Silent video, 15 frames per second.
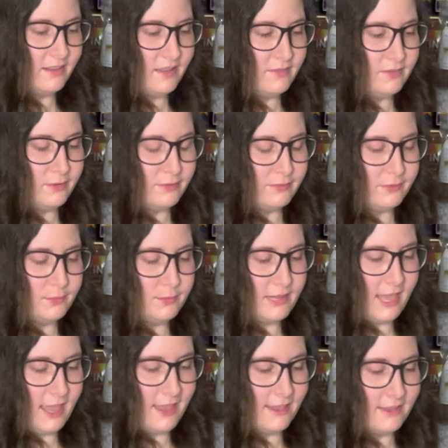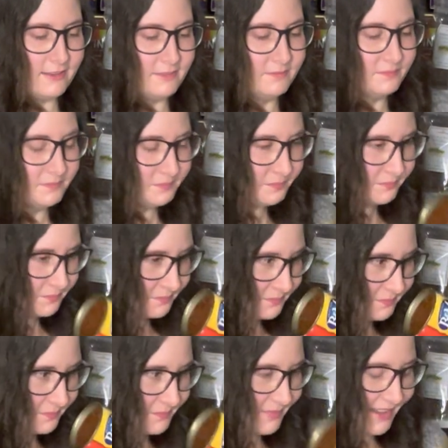of a fruit cake,
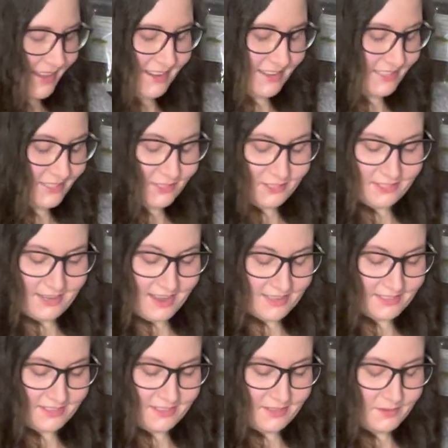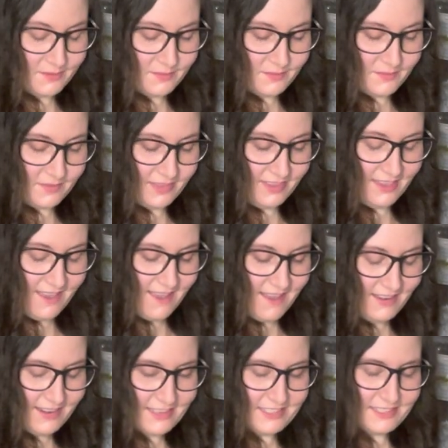and it just has the
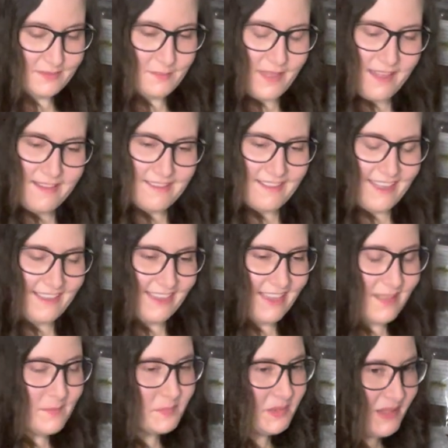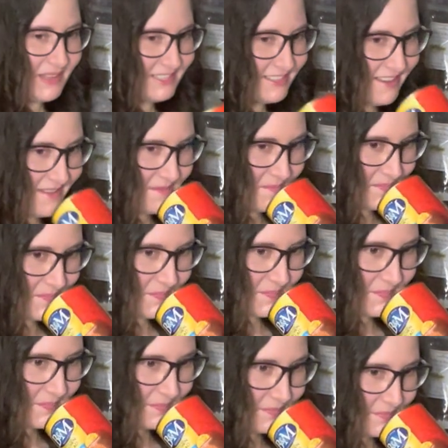oddest smell. I can't place it.
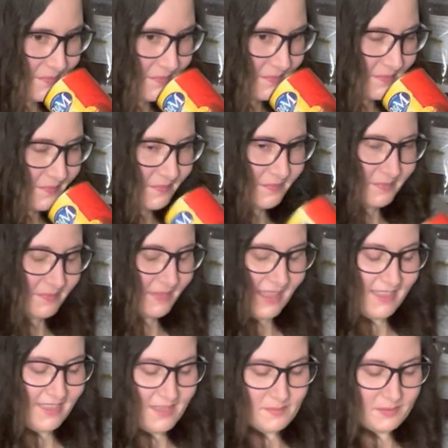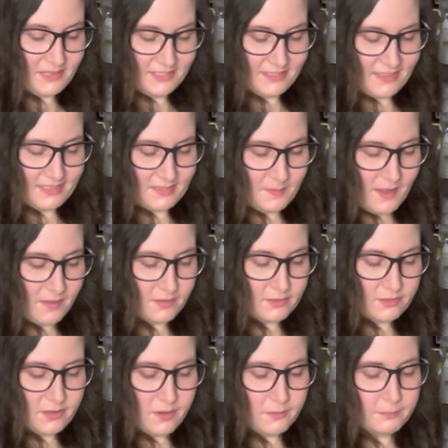I can't place that smell.
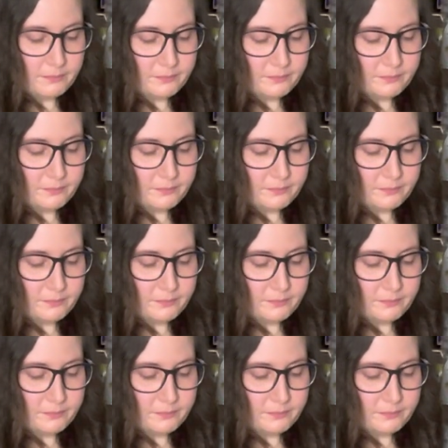So